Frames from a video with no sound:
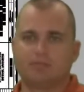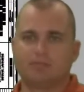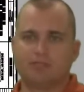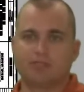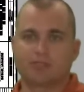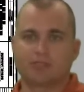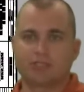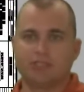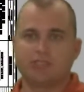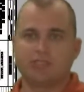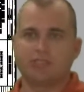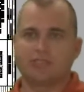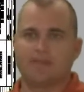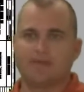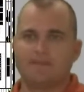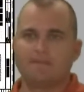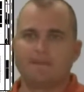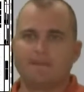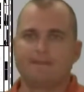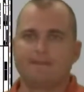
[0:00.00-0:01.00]

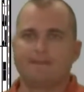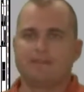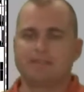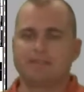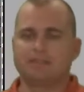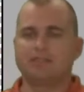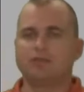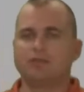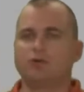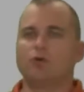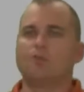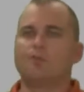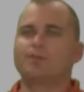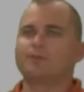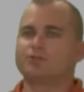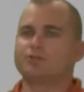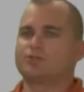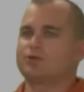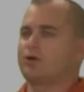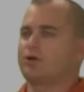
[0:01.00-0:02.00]
It didn't open
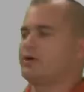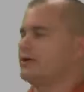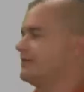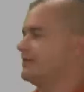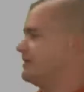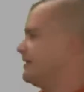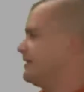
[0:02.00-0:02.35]
the drawing